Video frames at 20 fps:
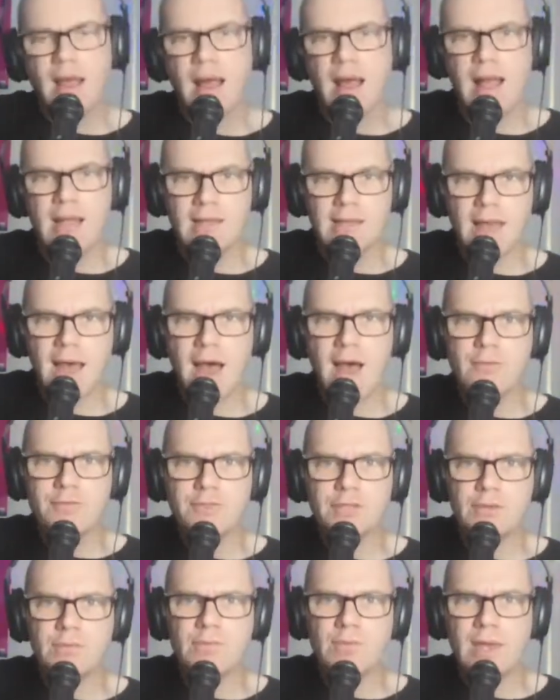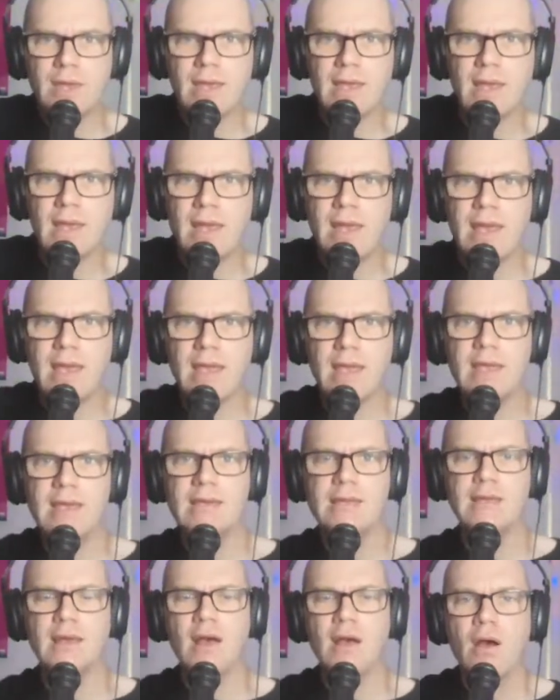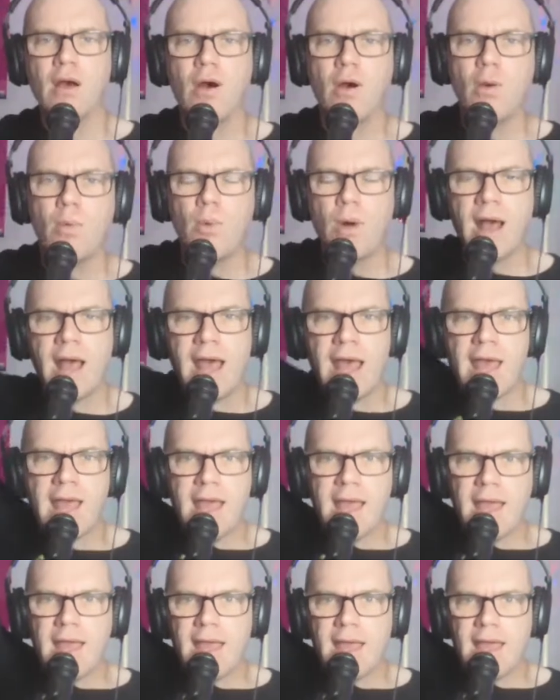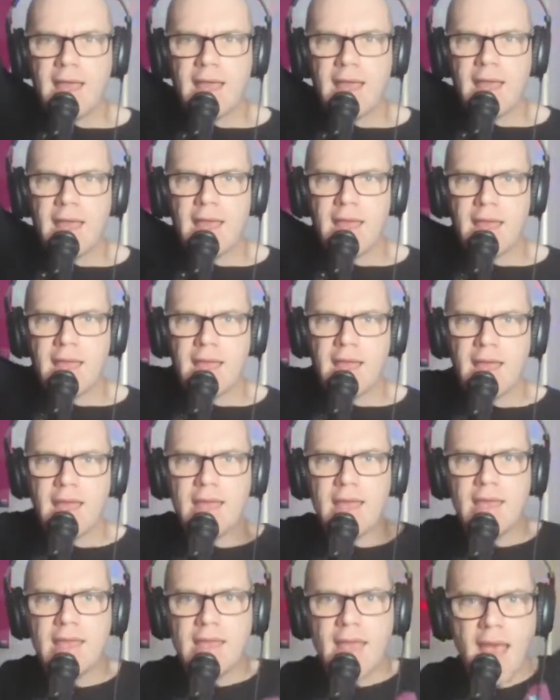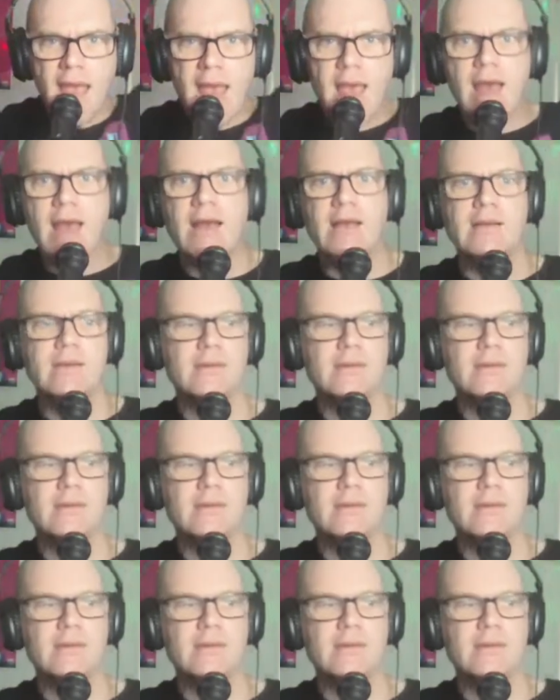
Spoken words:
I love to read. Well, hey, yeah,